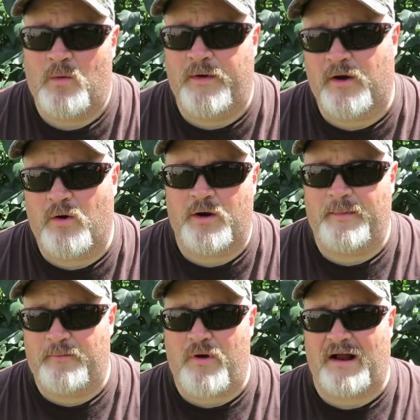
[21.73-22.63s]
we are going to
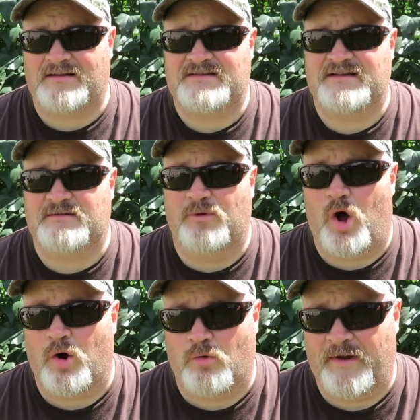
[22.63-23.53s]
be practicing some
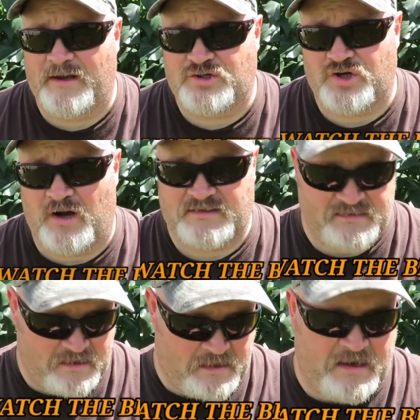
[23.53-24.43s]
longer range shots.
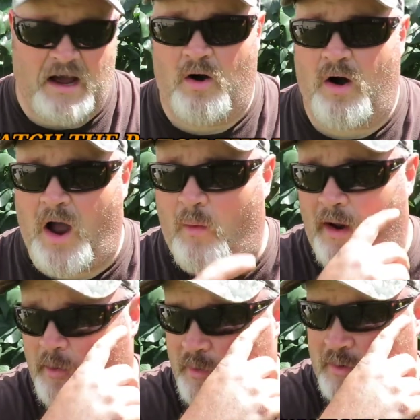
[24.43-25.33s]
Now, I
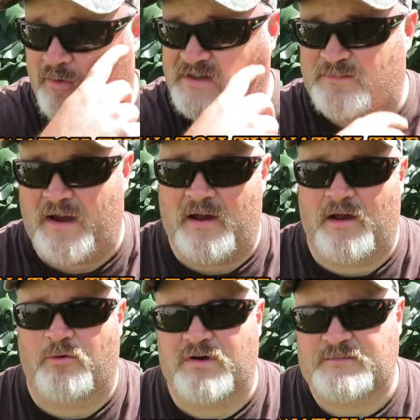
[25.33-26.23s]
want to increase
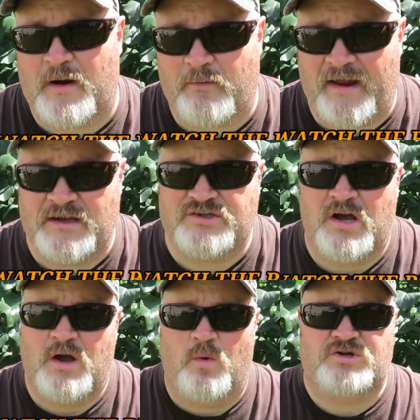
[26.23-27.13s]
my range,
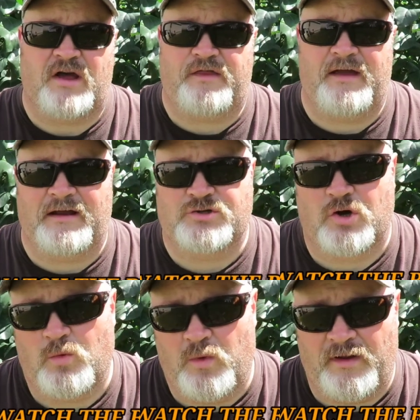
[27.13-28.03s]
which I think in
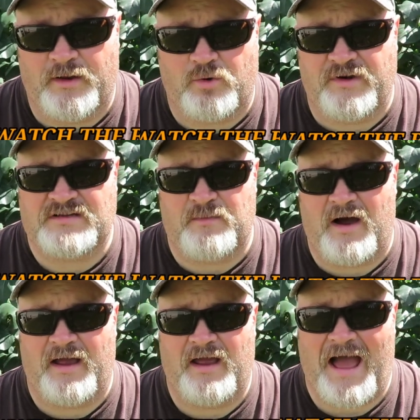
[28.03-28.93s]
turn will increase
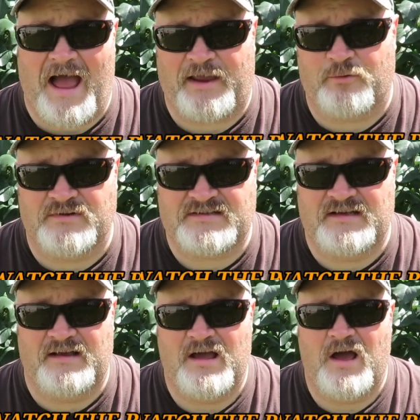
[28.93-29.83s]
my
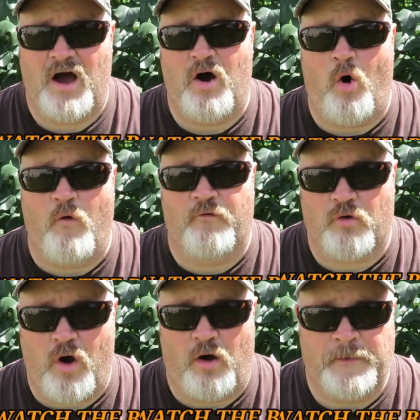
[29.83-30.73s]
accuracy
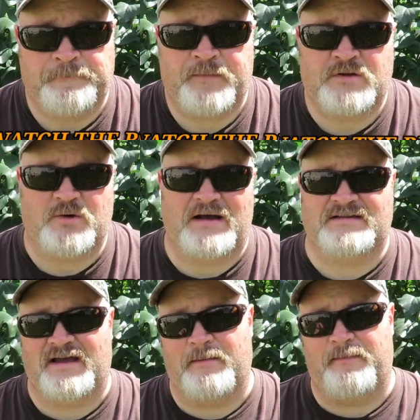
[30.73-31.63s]
overall. So as
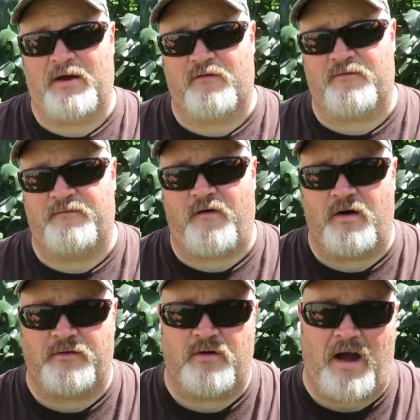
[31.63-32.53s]
I get better from
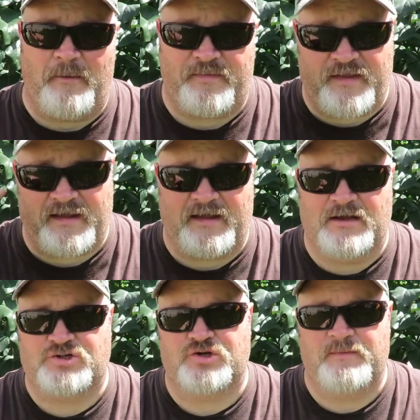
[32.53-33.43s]
farther, I'm thinking
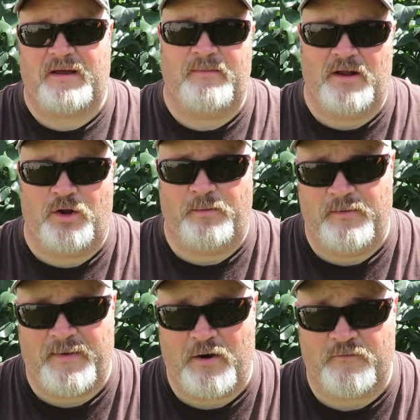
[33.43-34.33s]
it should make me a little
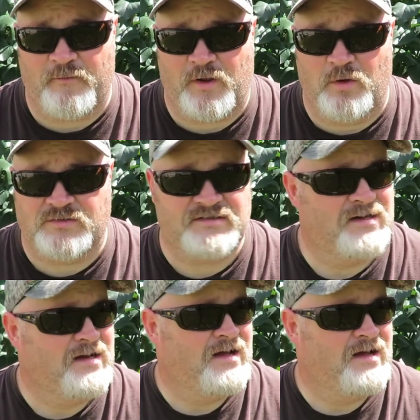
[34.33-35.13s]
bit better from close.